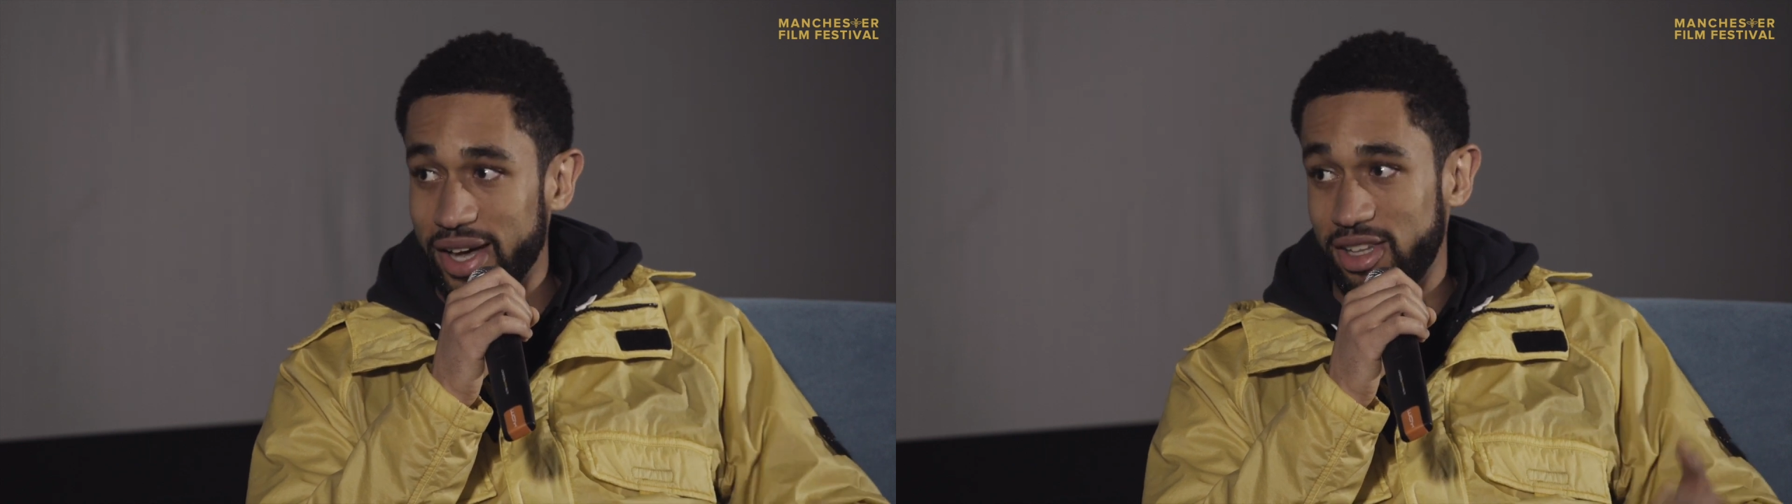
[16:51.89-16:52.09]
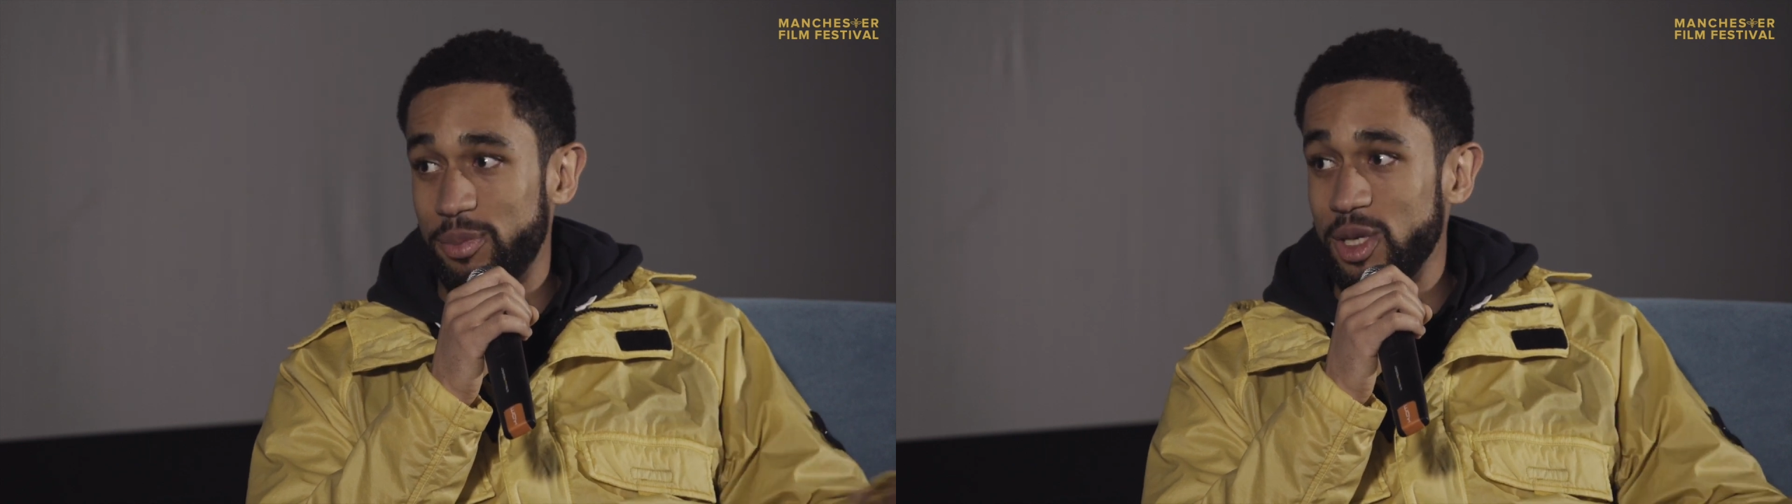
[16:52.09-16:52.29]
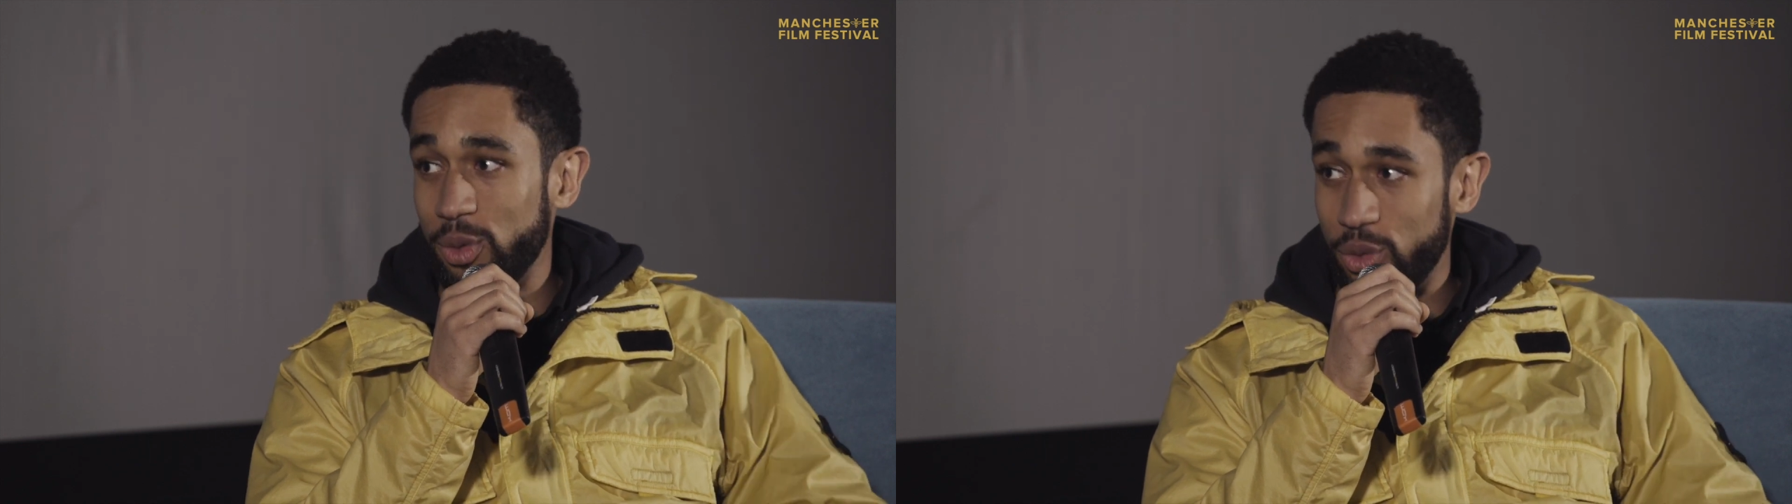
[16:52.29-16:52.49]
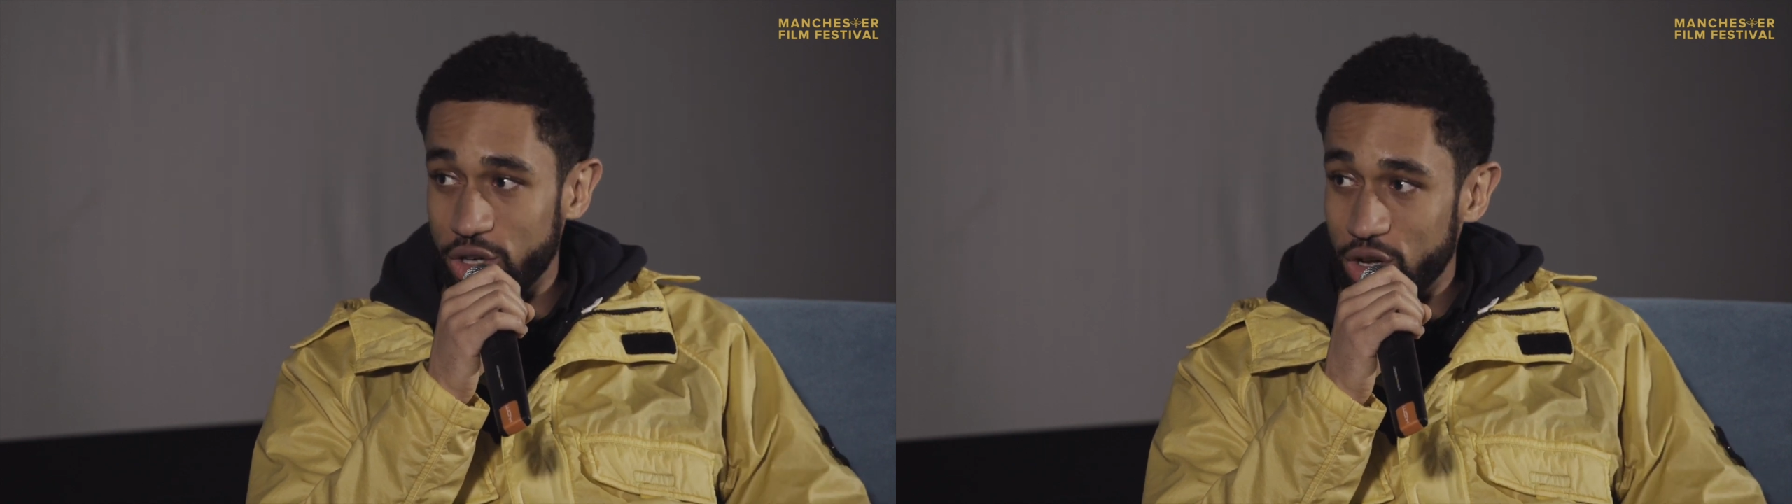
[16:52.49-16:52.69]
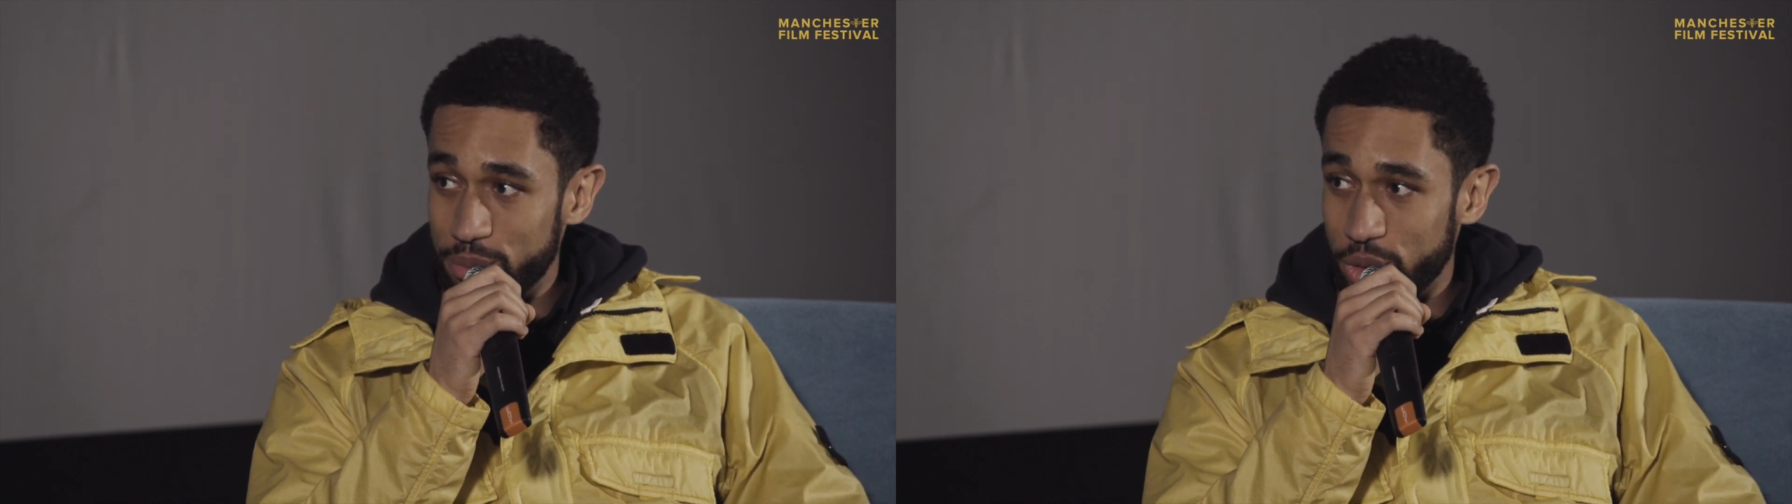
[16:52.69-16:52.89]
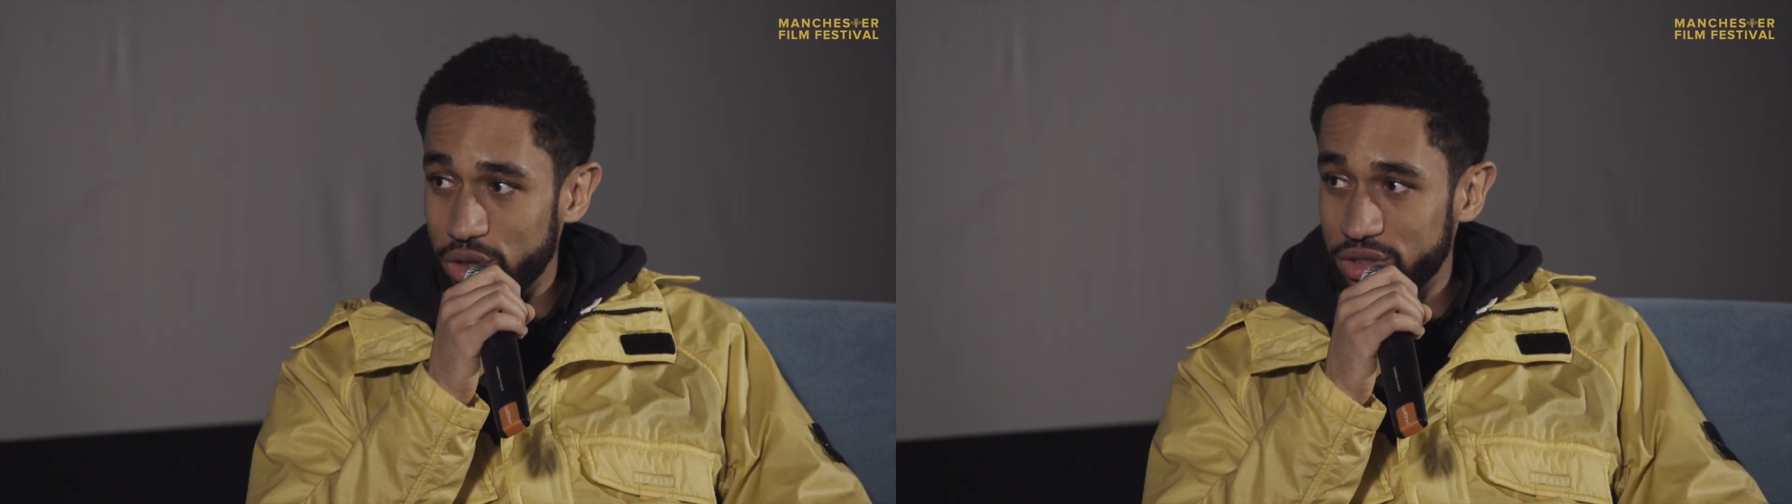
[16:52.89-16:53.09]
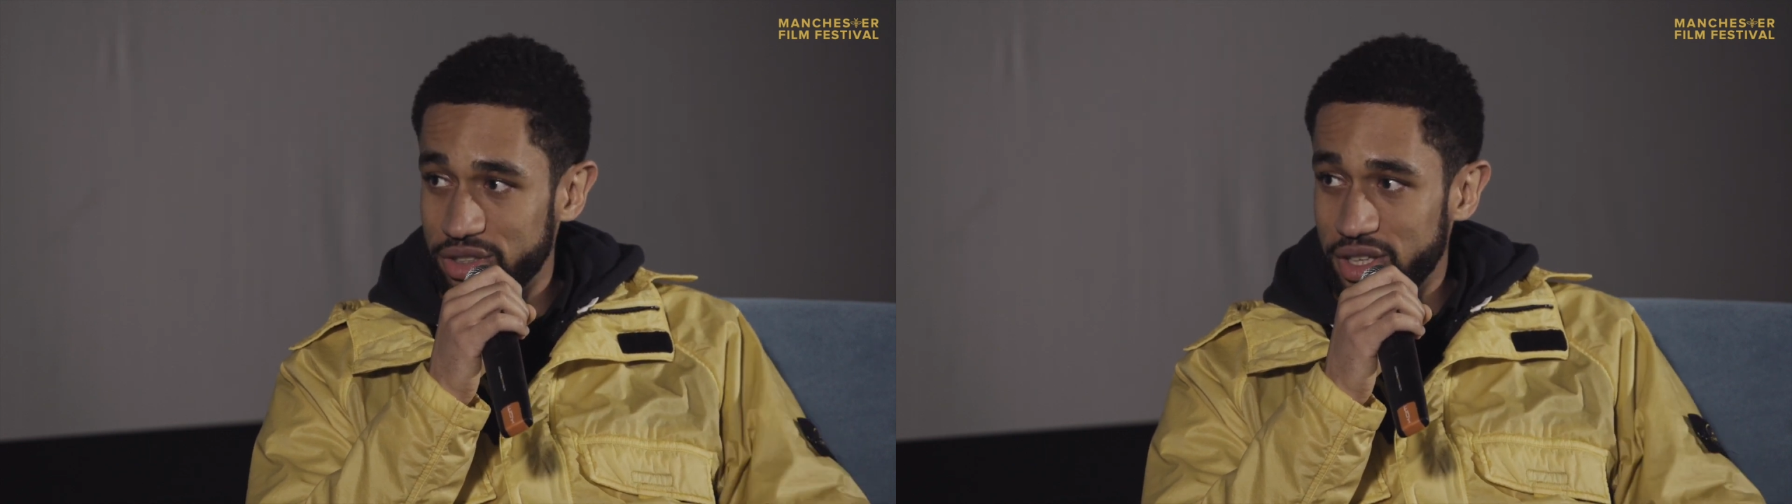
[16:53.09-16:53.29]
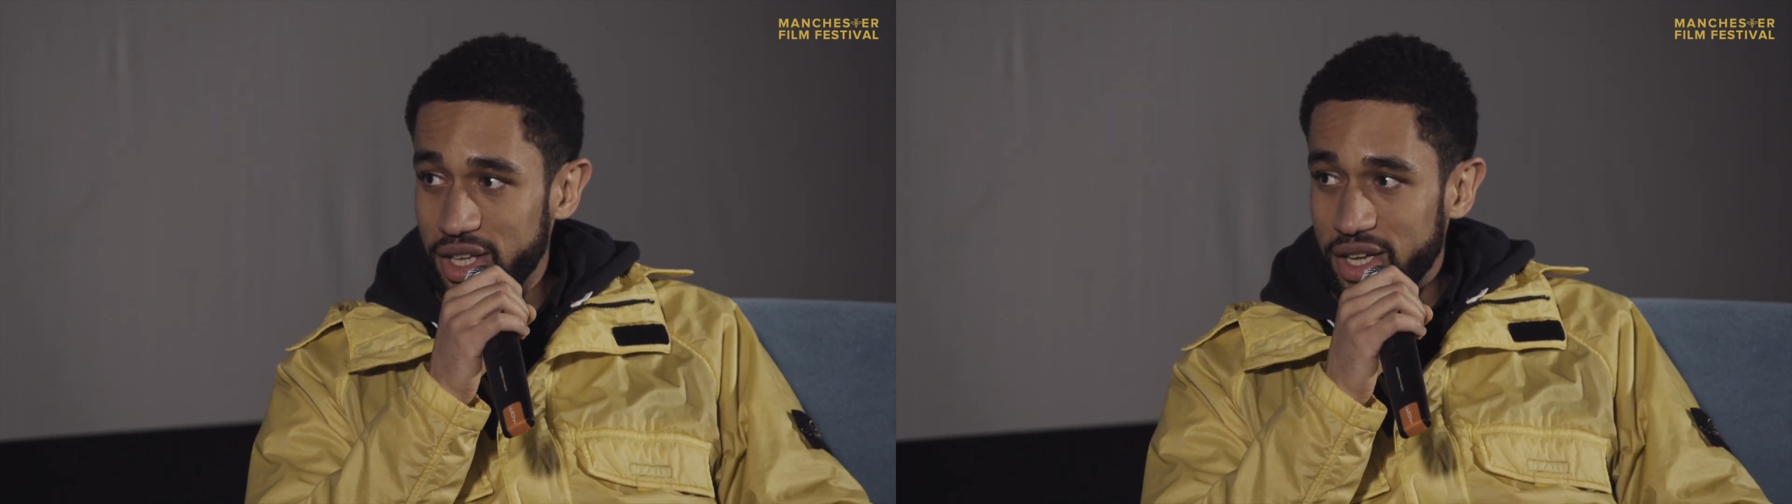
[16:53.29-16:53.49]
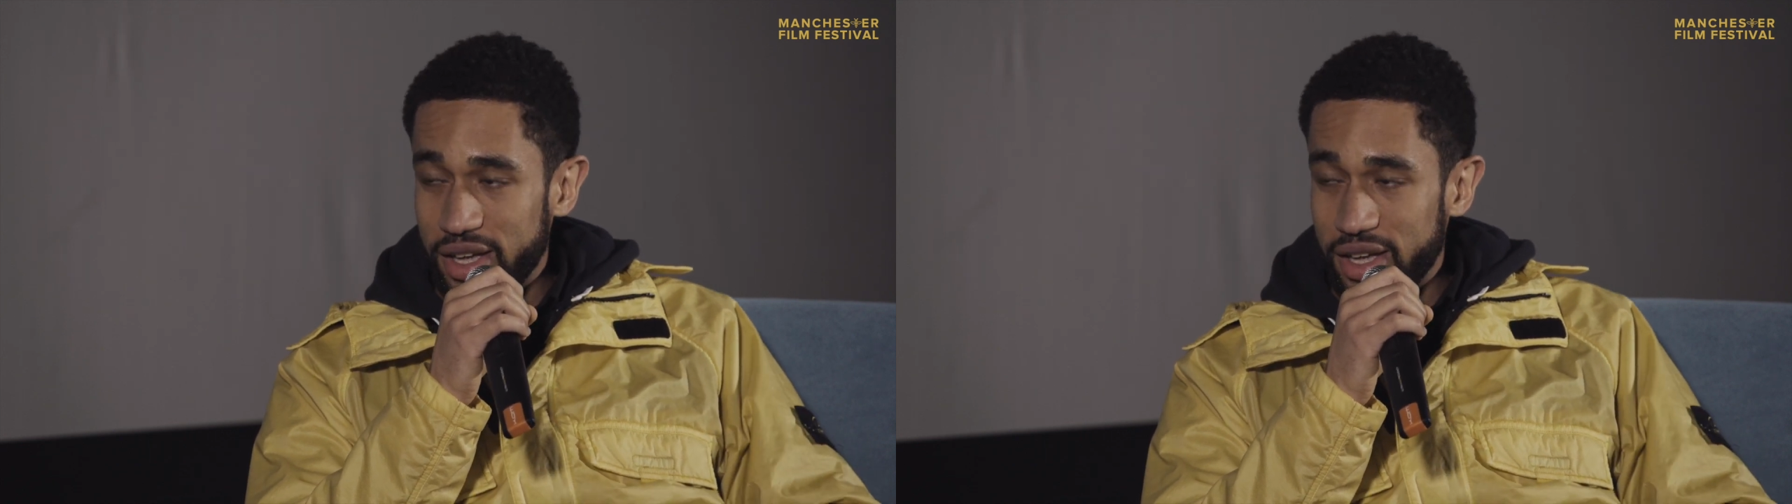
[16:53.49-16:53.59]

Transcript: the people we got on board,